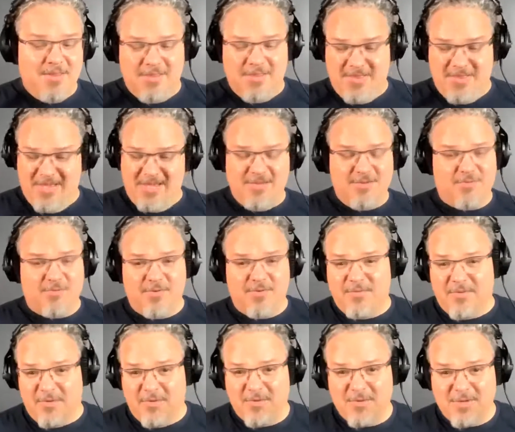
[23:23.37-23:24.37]
things for
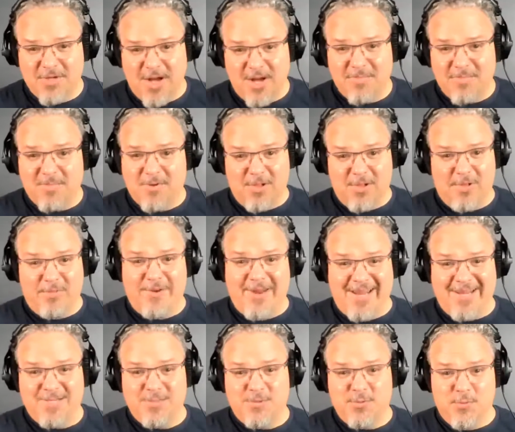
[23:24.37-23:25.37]
Photoshop
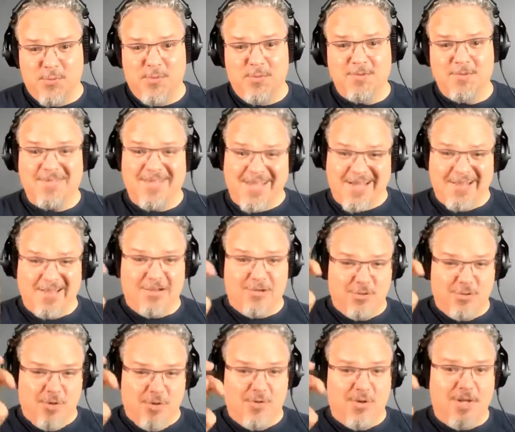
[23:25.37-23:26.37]
cloning tools like
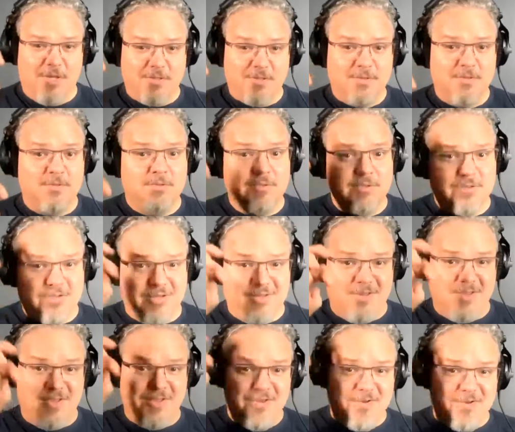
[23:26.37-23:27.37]
little donuts so
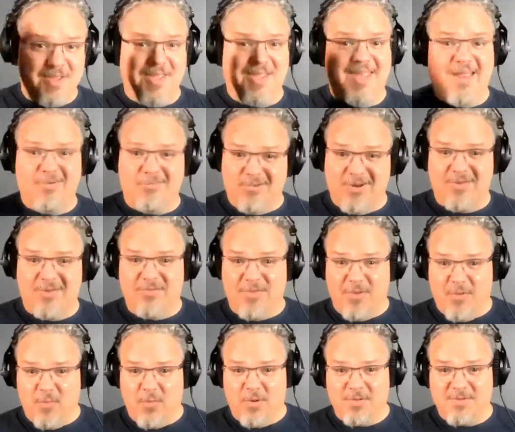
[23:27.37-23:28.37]
that you can get rid of
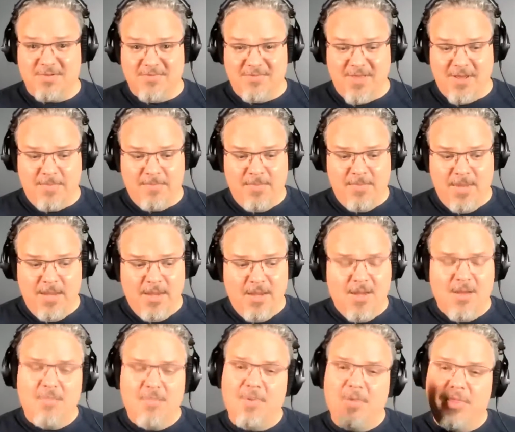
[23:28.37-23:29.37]
the worst of them.
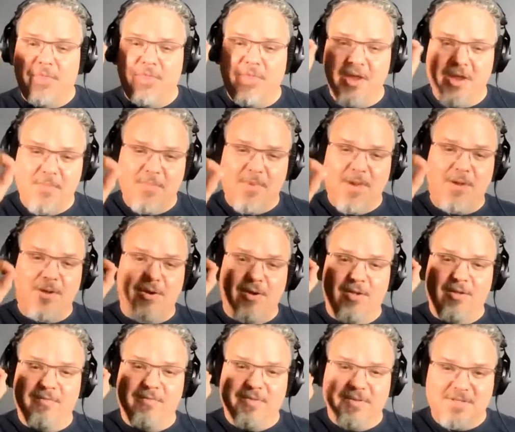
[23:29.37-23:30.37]
But think about
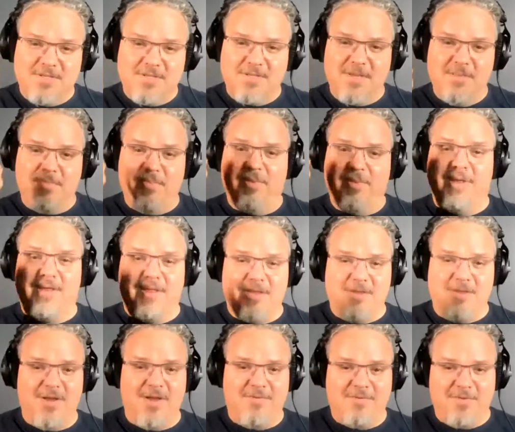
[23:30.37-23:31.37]
all of the stippling that
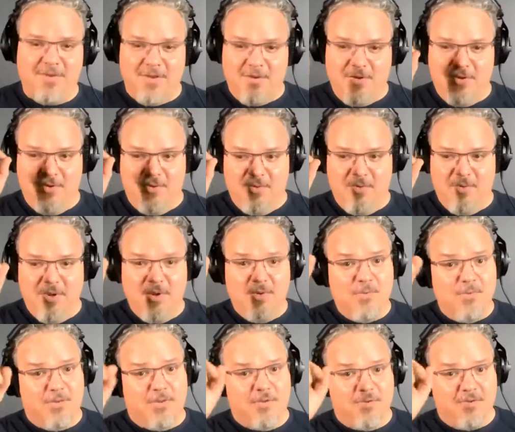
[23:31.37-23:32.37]
you have to do
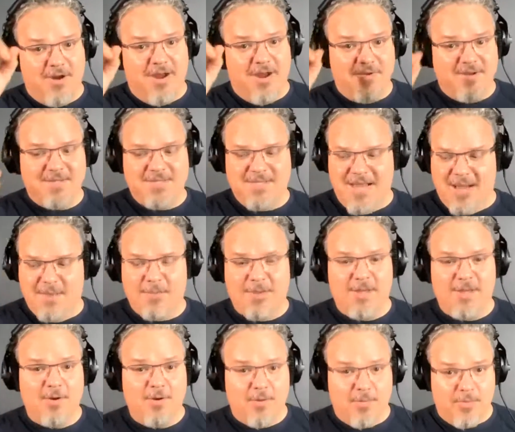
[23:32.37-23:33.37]
with your graphics
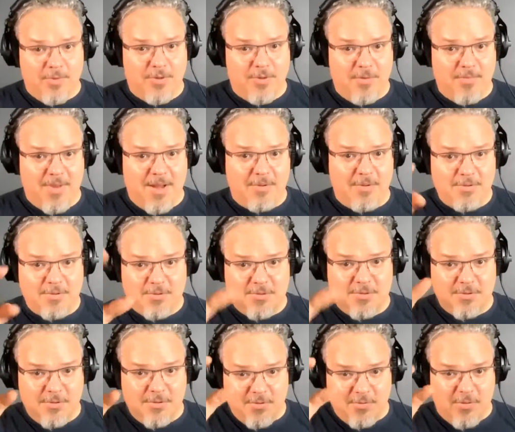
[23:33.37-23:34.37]
tablet or with your mouse
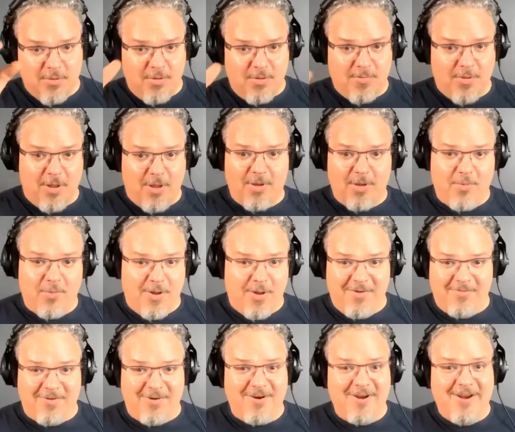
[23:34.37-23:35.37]
or your rollerball or
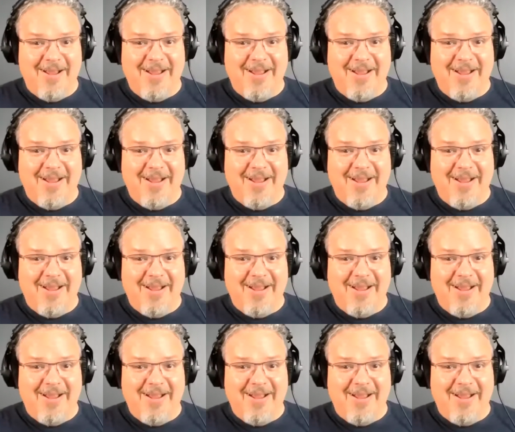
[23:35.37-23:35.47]
whatever.